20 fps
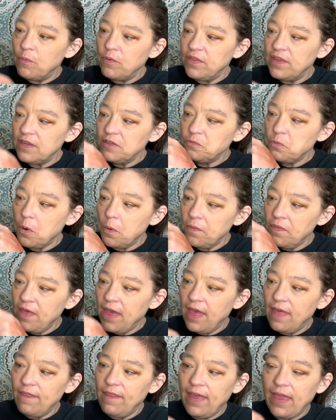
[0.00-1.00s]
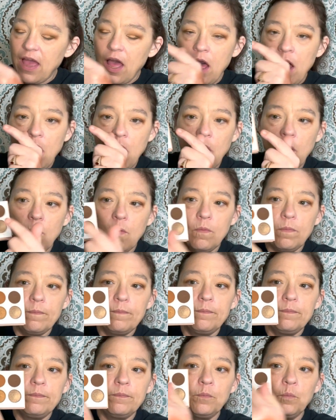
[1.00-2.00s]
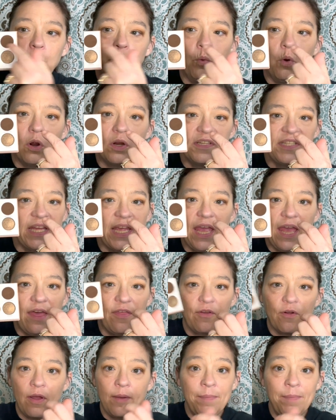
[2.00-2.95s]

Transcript: Will this work with that? They all work together.